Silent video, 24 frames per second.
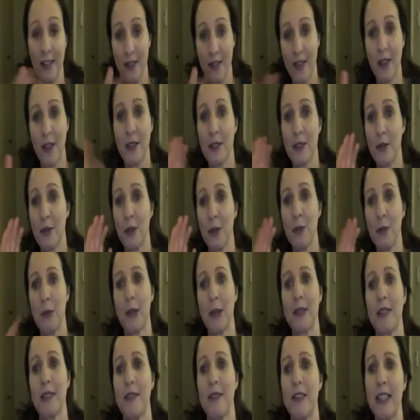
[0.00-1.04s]
those are all the
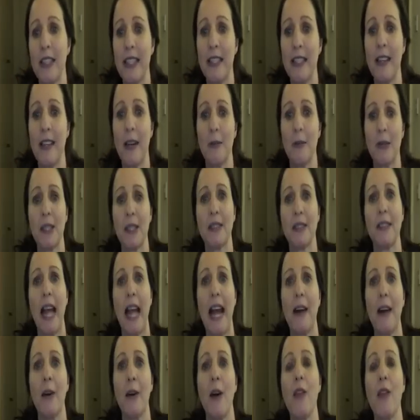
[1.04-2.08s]
books I've written up till
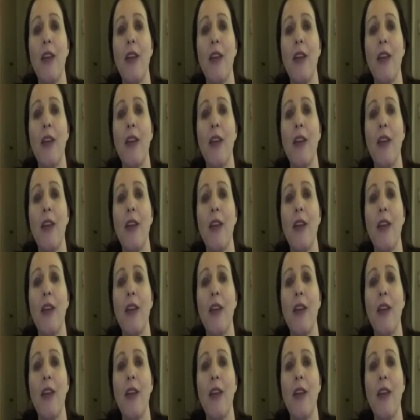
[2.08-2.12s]
now.